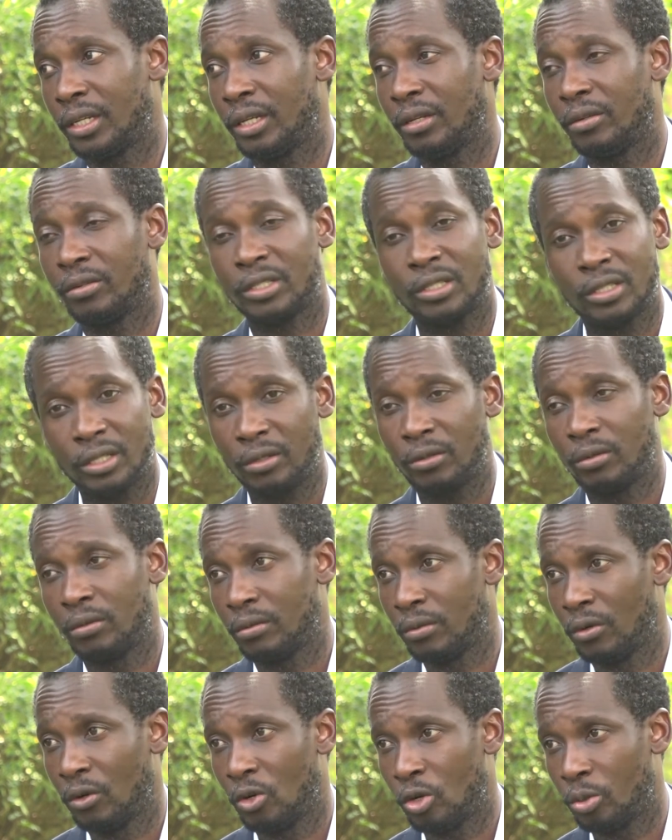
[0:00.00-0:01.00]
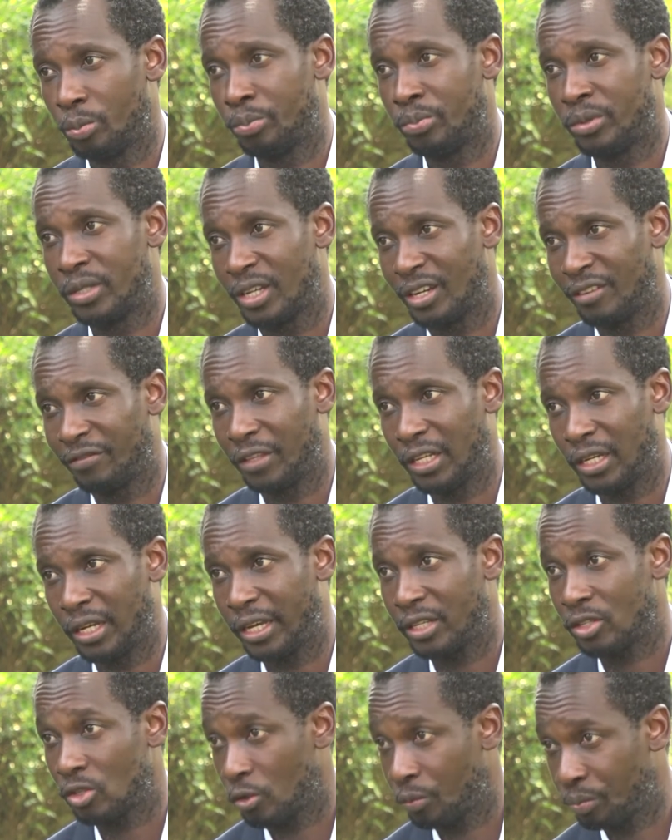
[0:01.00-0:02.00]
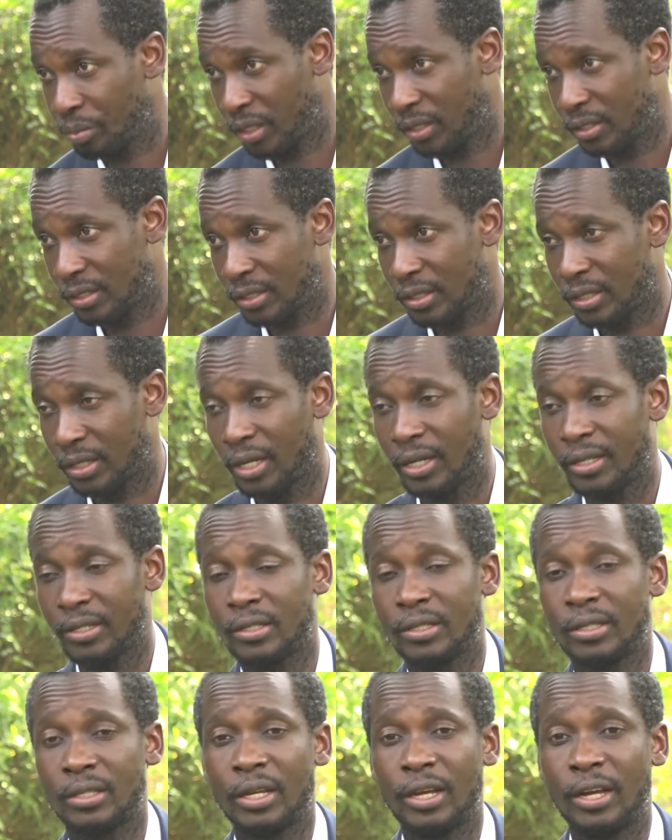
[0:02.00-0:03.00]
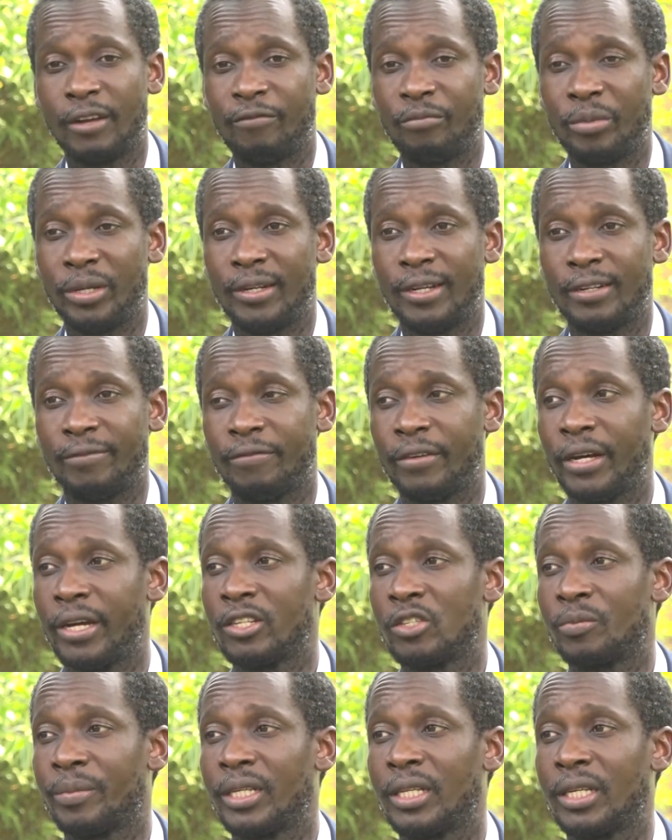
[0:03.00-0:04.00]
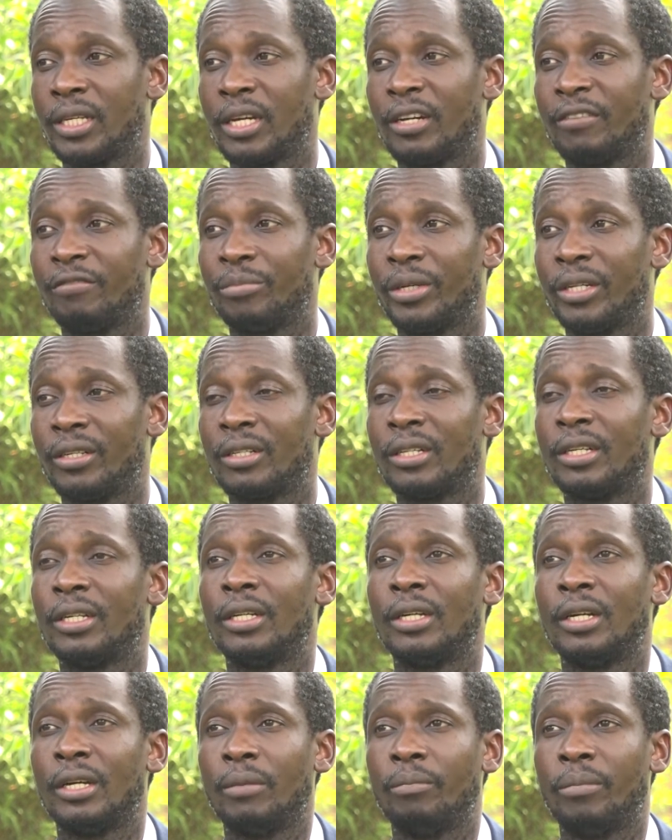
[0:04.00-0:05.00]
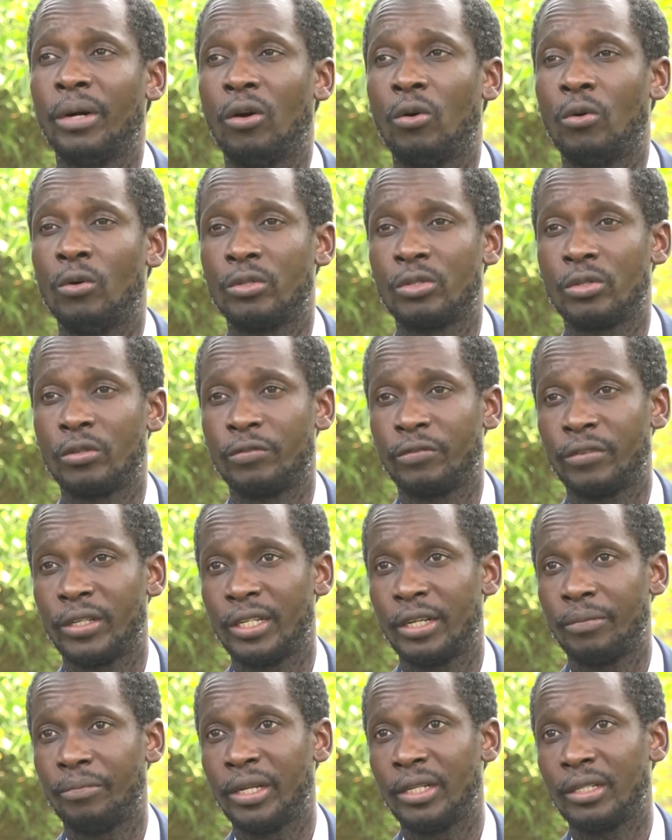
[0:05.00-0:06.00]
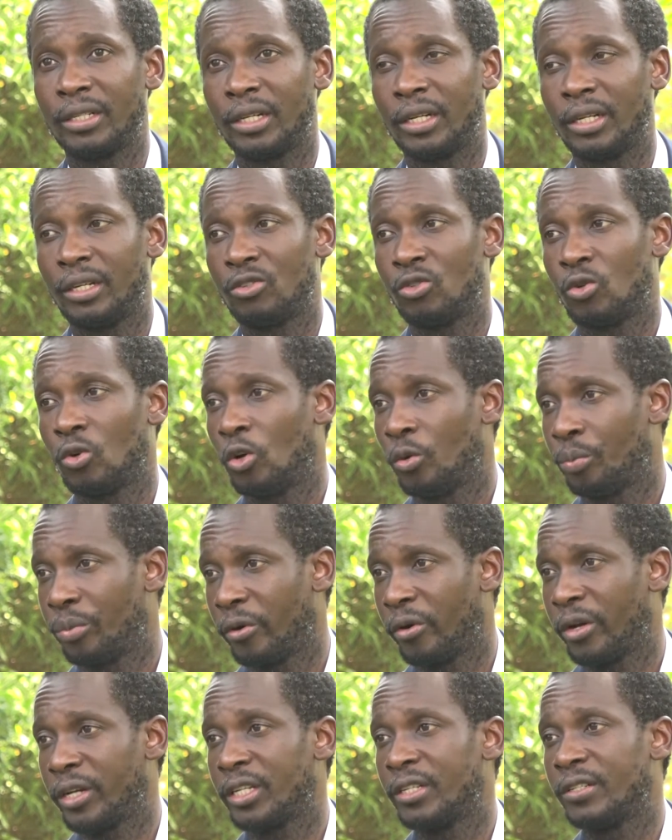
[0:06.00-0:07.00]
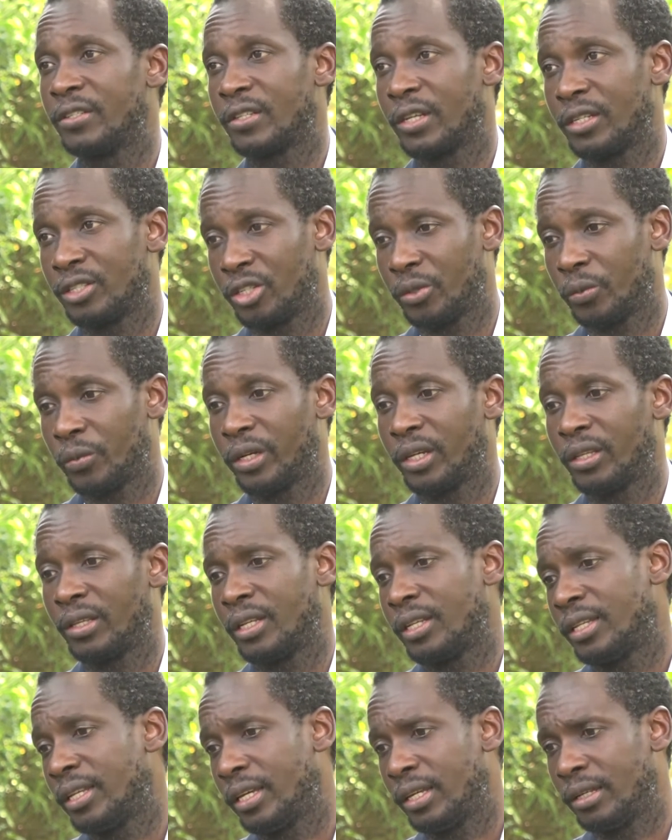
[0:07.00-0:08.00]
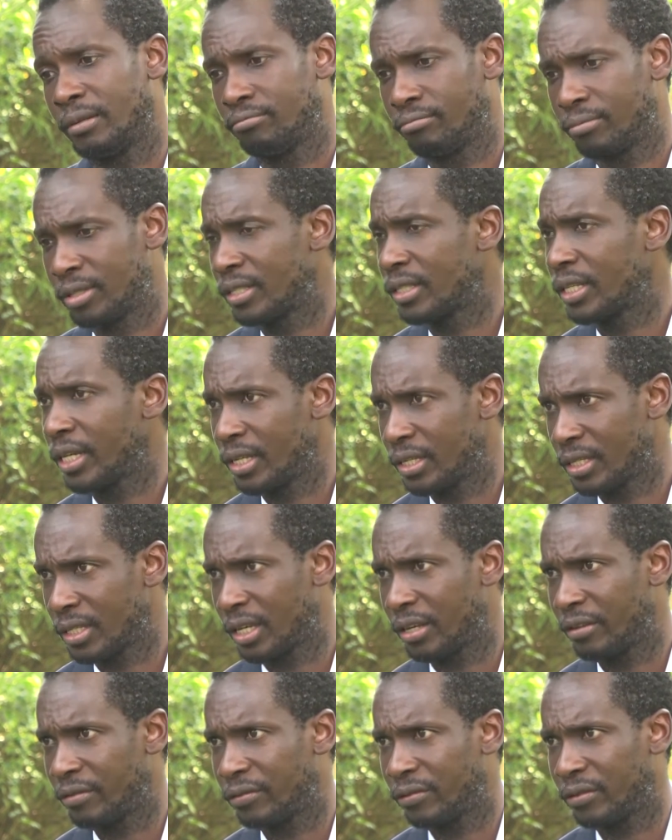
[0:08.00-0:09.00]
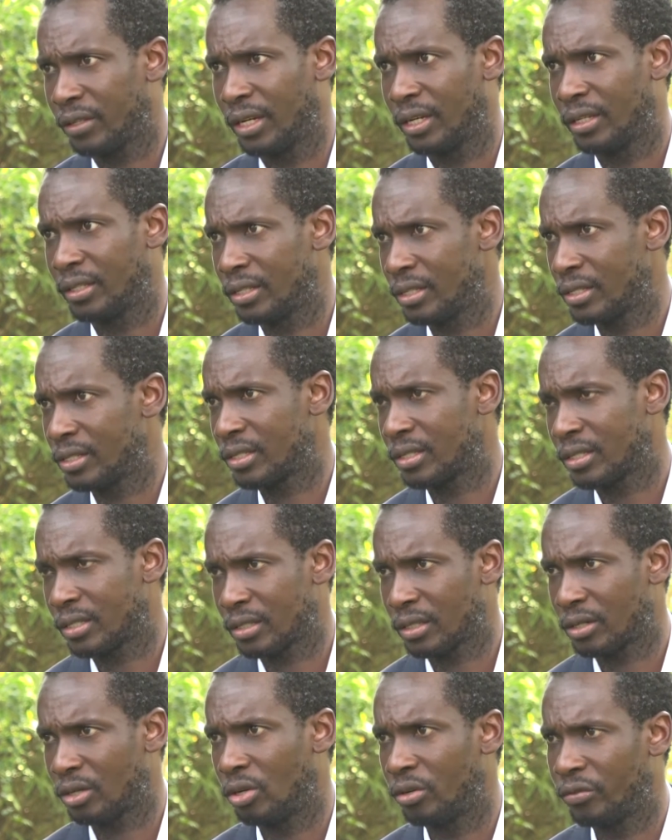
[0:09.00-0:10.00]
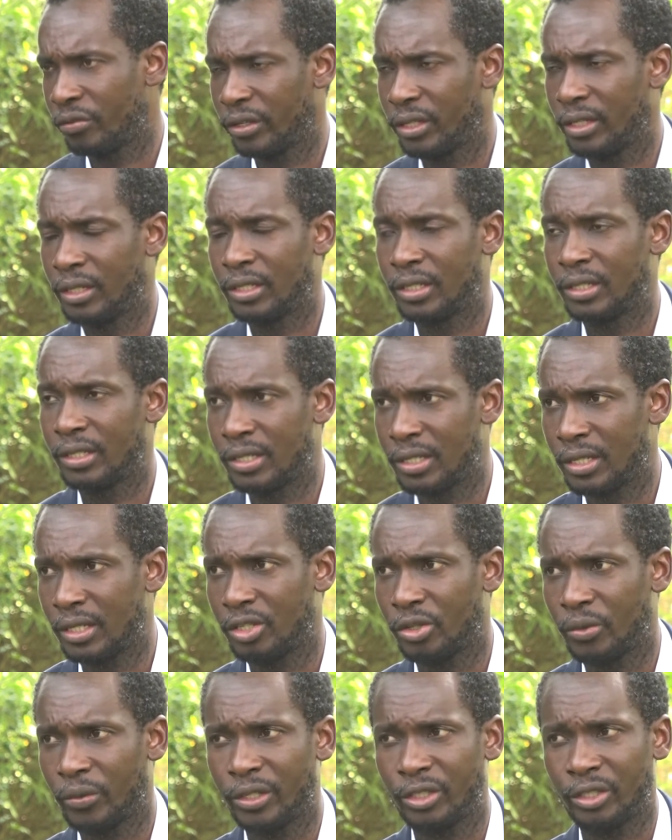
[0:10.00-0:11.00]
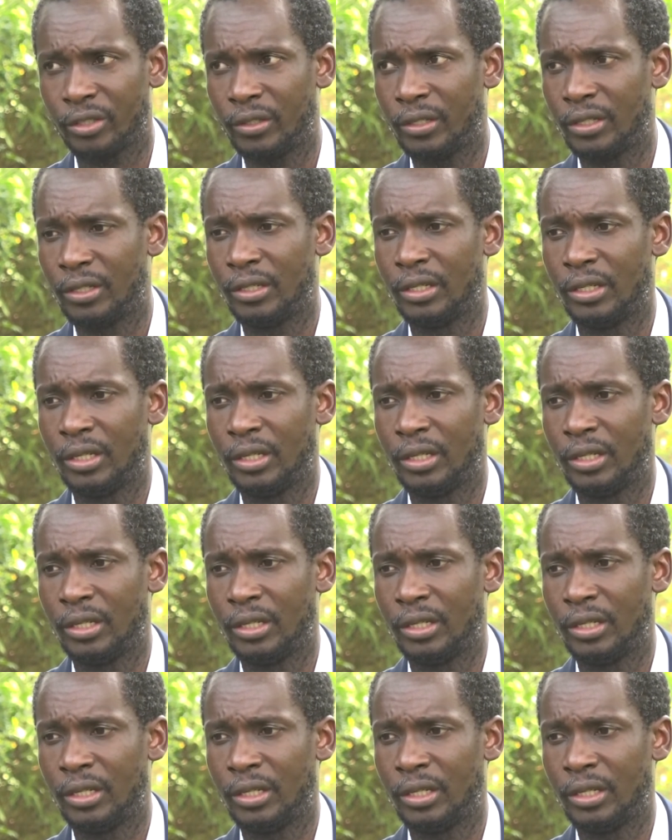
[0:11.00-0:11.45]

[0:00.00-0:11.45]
still observe the SOPs as been advised by the government, but also fundamentally to operate in such a way that they stay safe. This COVID situation